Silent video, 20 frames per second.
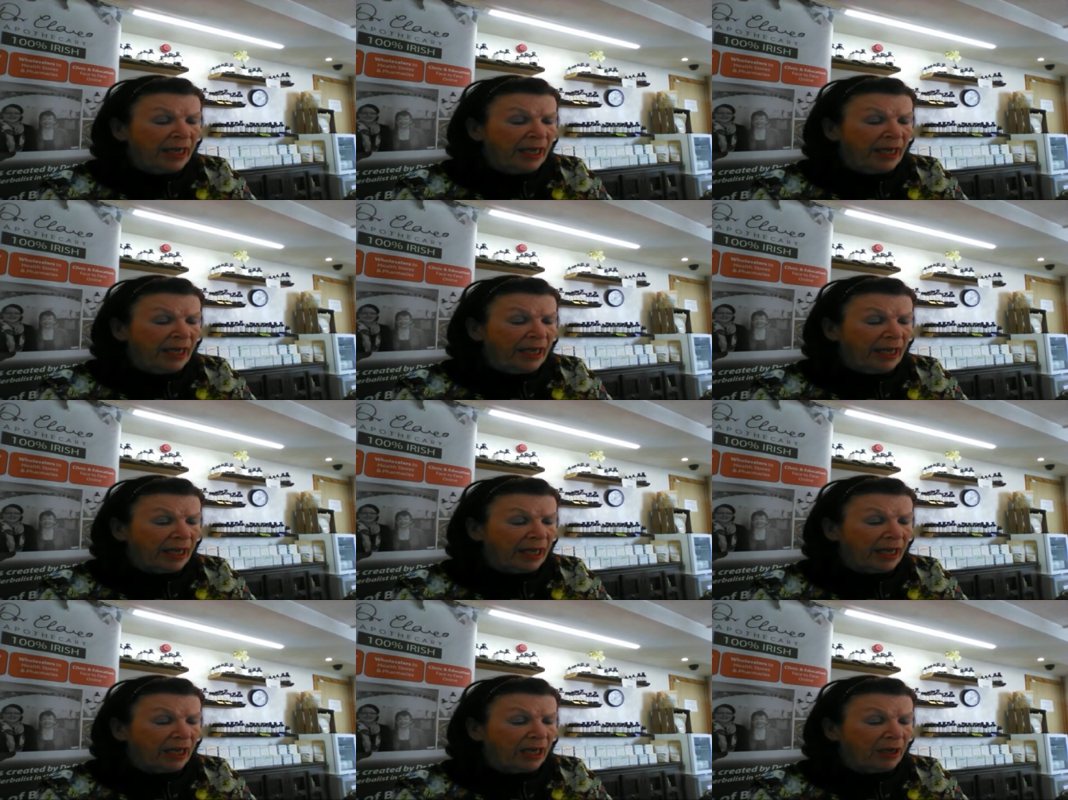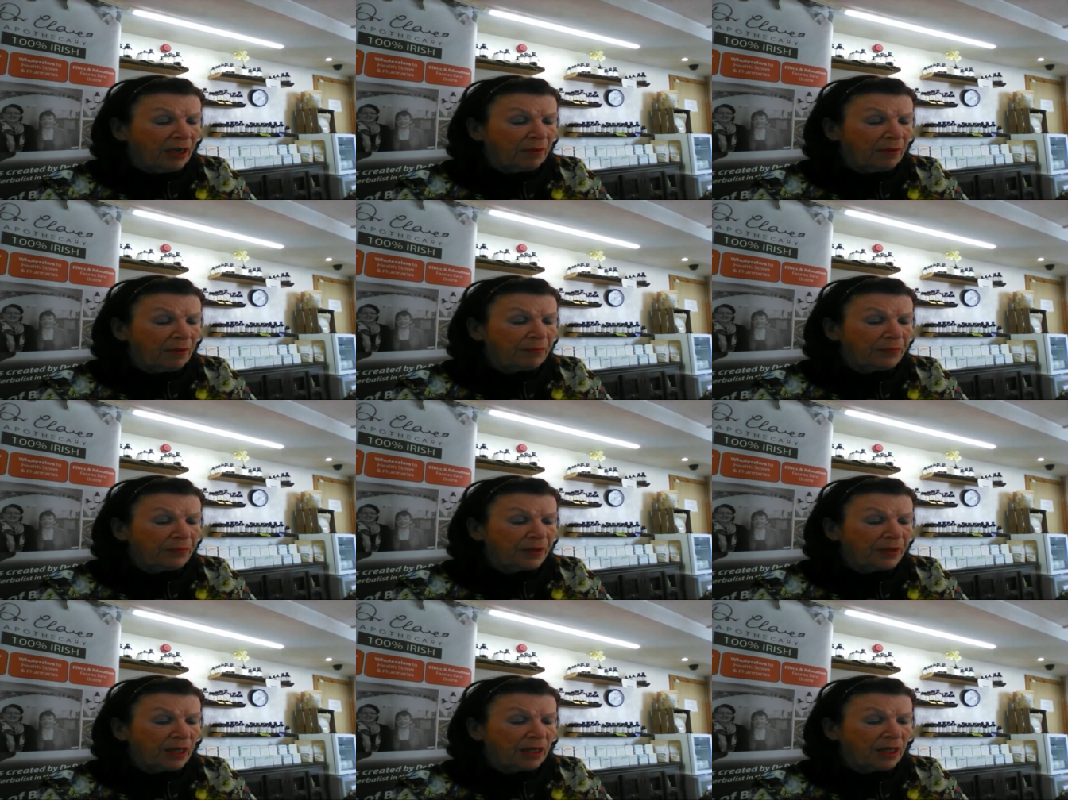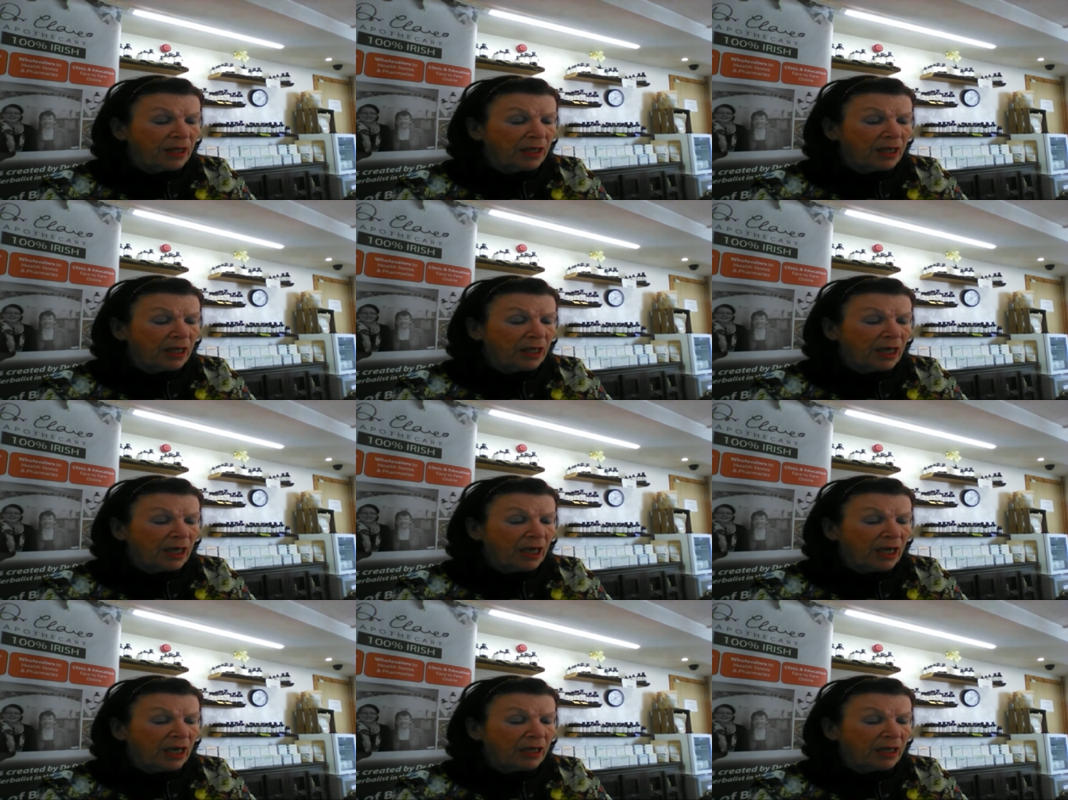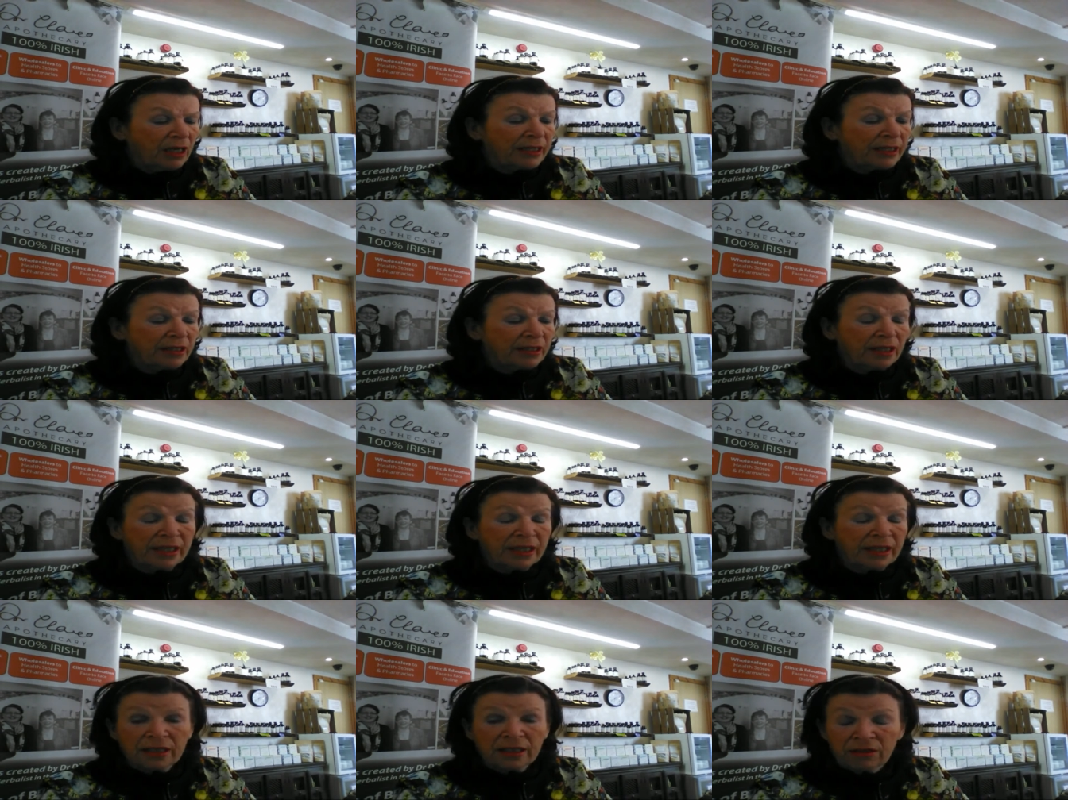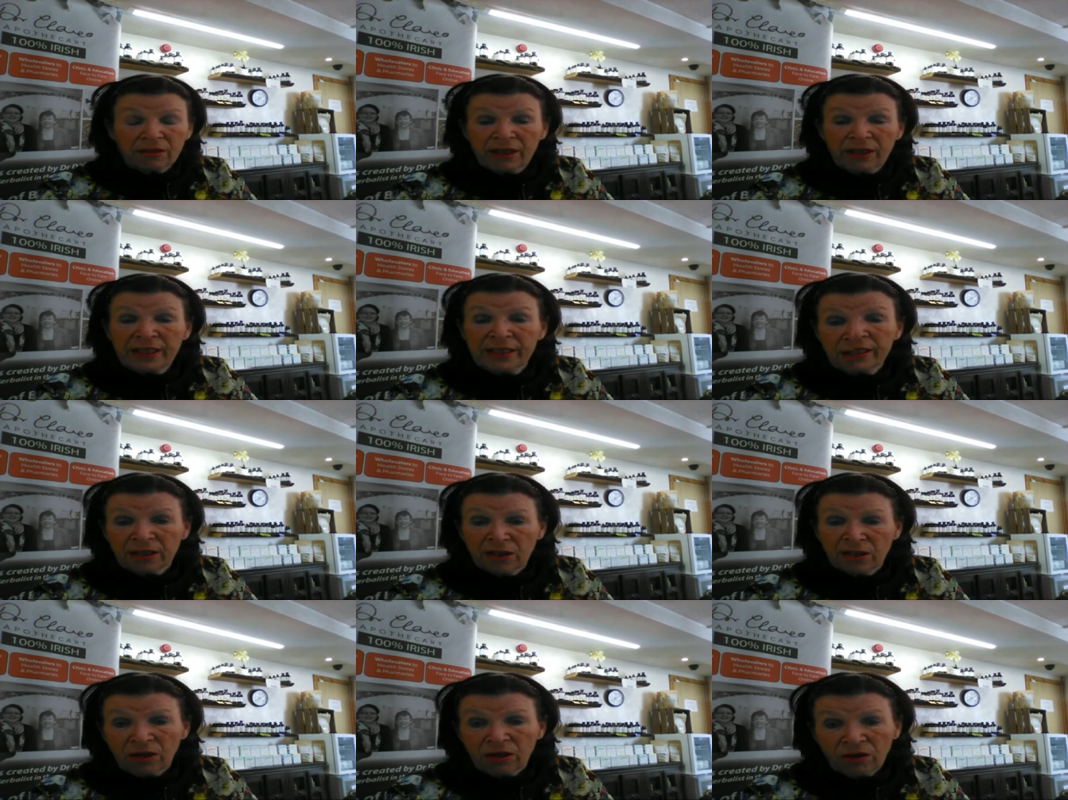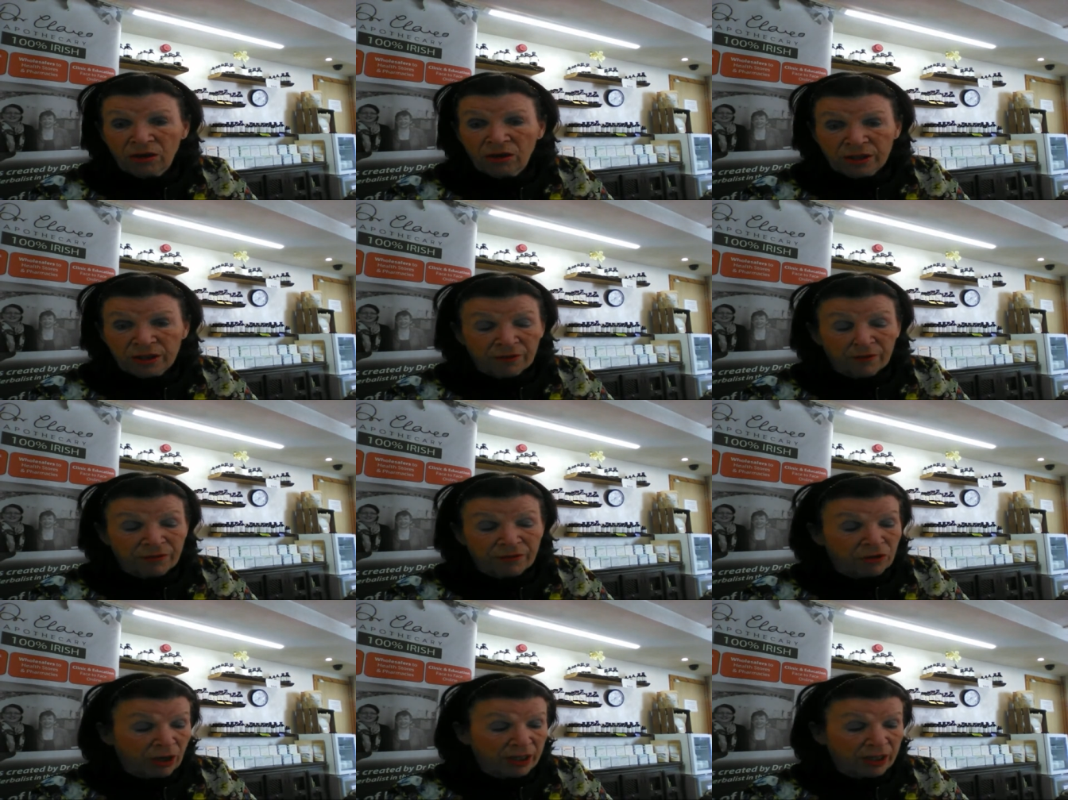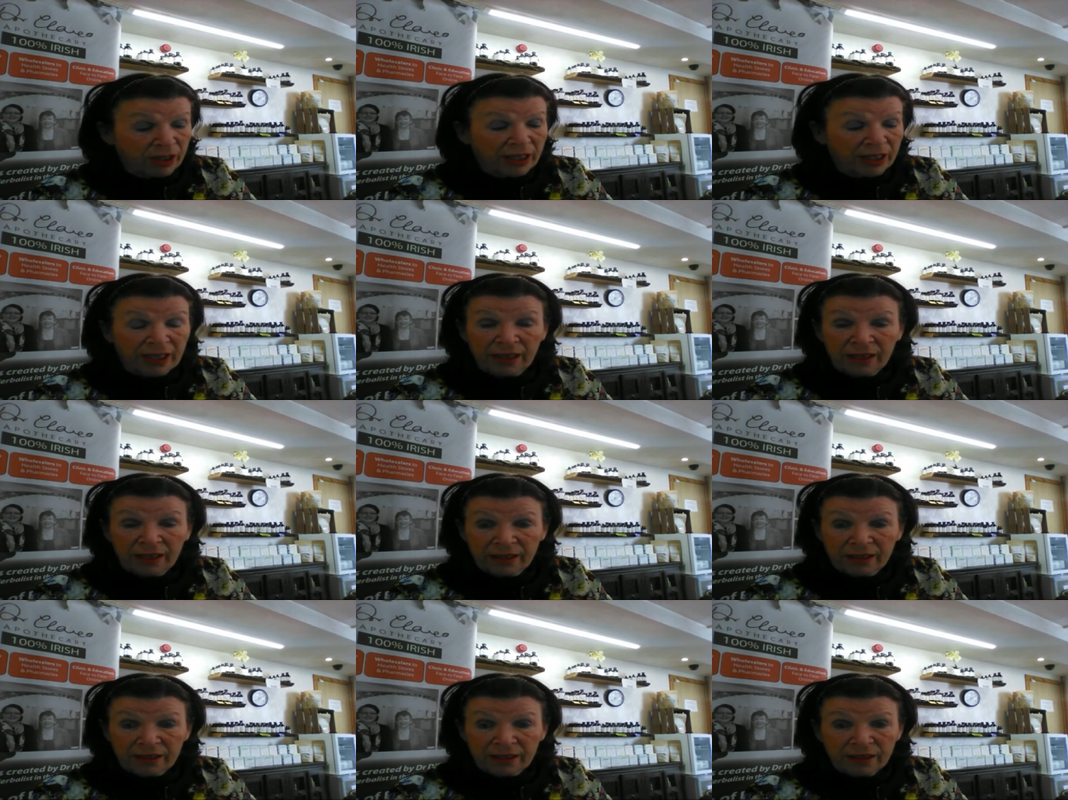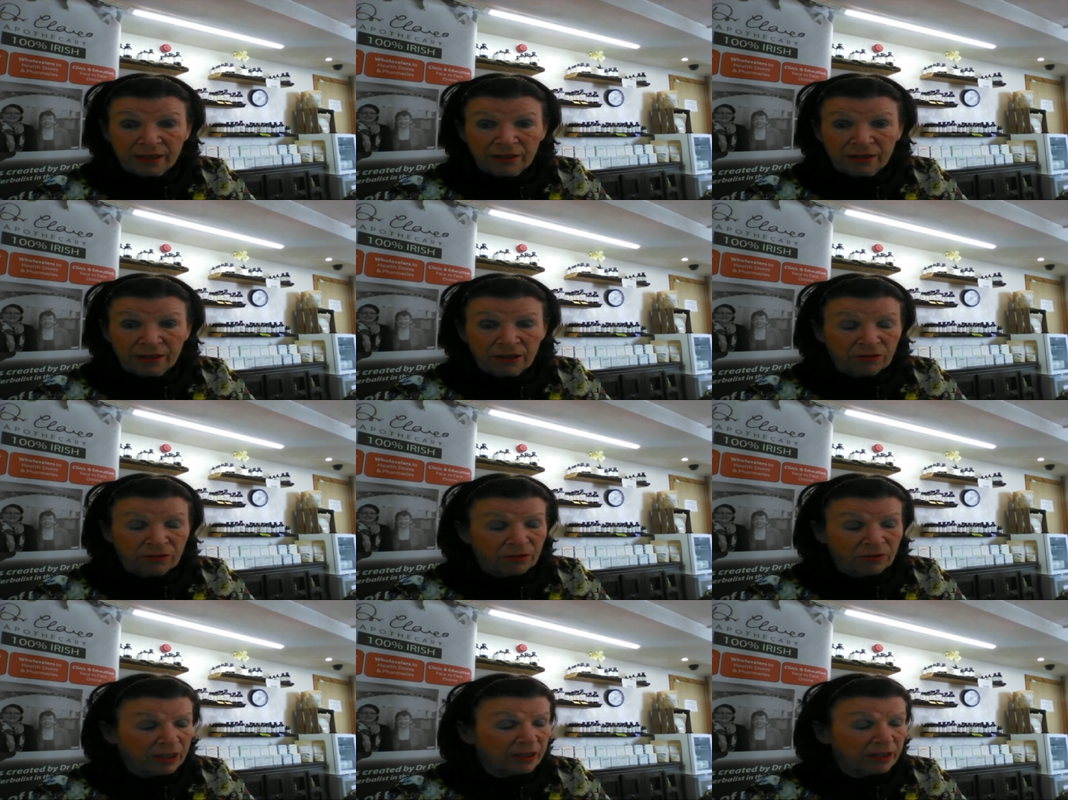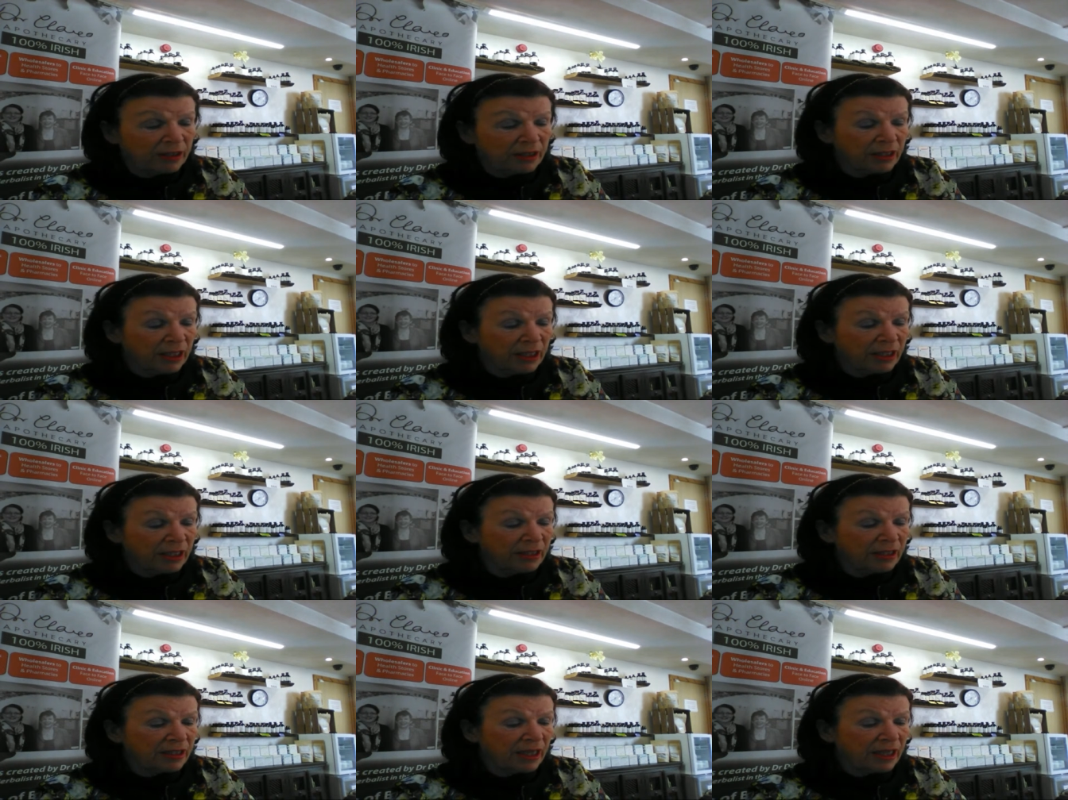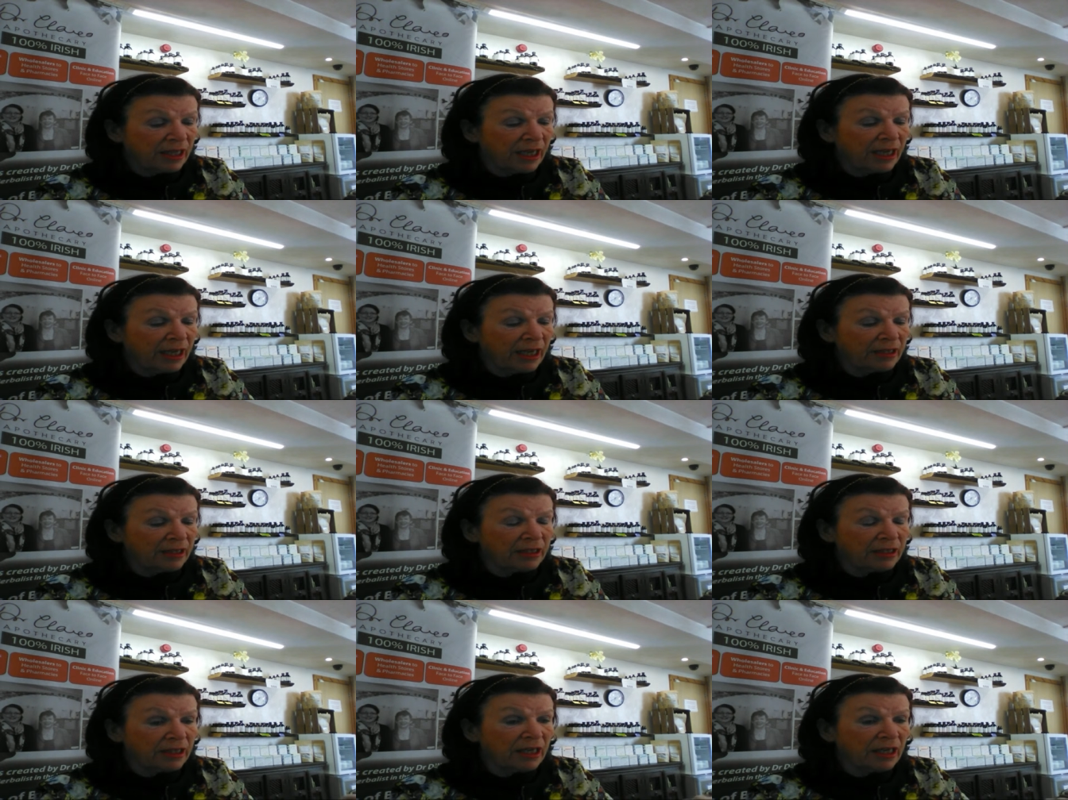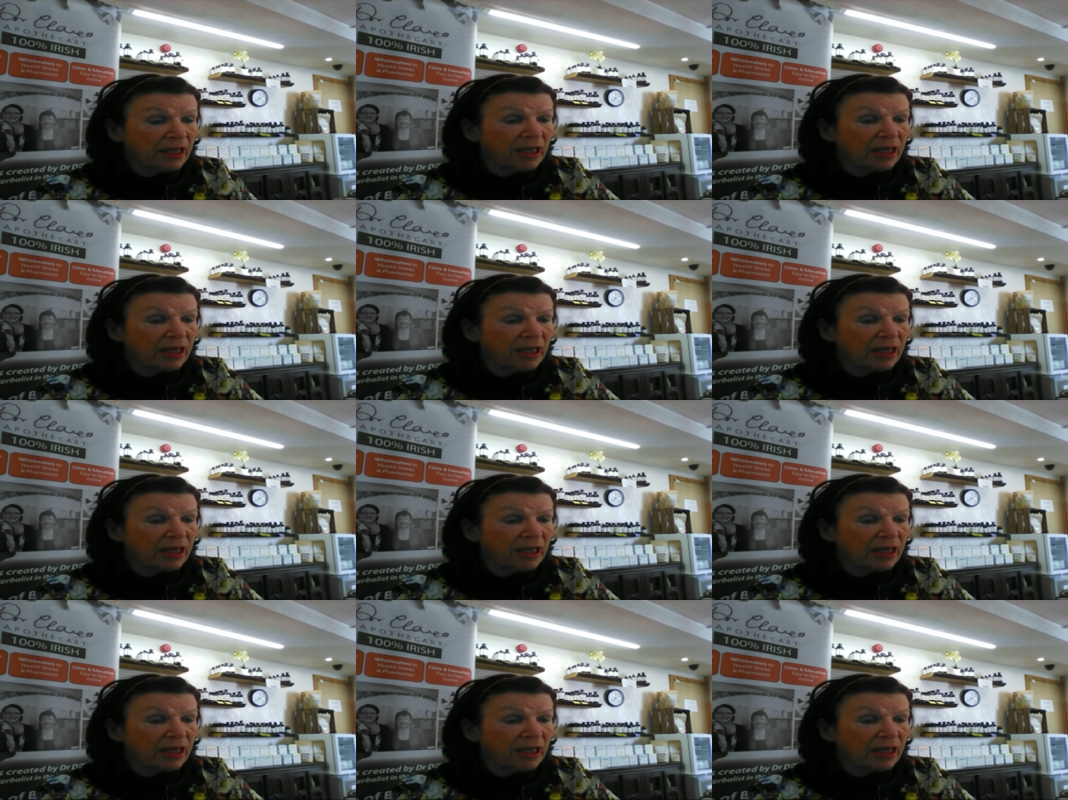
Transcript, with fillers: Um, uh, it's the leading leading cause of chronic illness in the United States, and um,